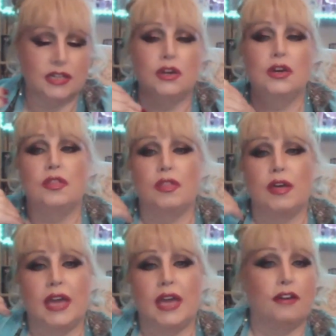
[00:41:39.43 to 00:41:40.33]
They
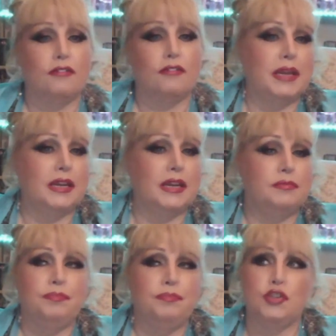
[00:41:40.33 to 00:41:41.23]
have been
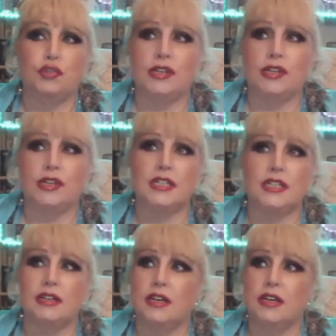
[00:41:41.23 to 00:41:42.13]
treated
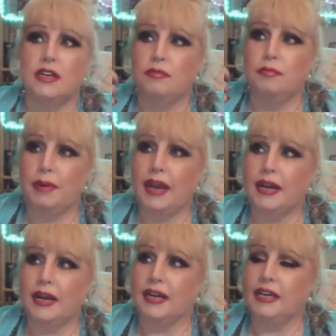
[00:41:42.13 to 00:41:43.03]
badly.